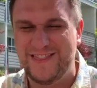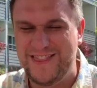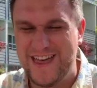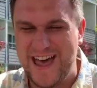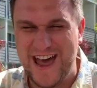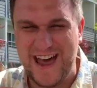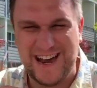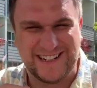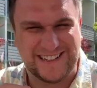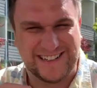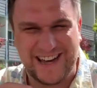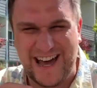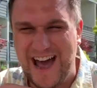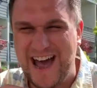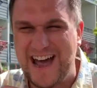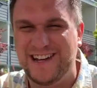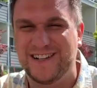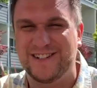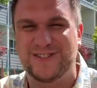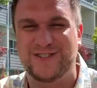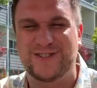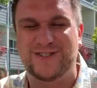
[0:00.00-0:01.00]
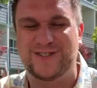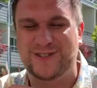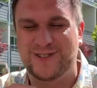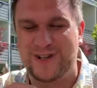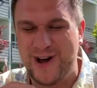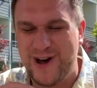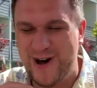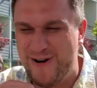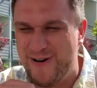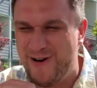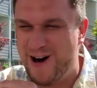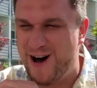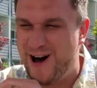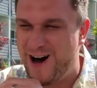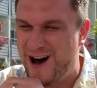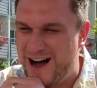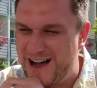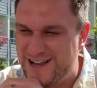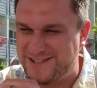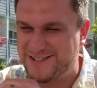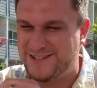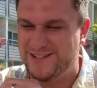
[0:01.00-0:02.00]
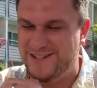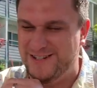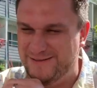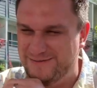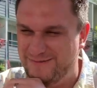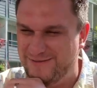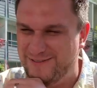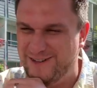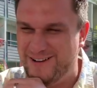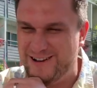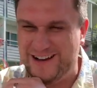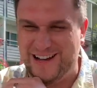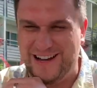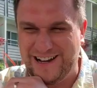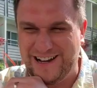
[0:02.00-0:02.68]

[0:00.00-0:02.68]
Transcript: That guy is so awesome.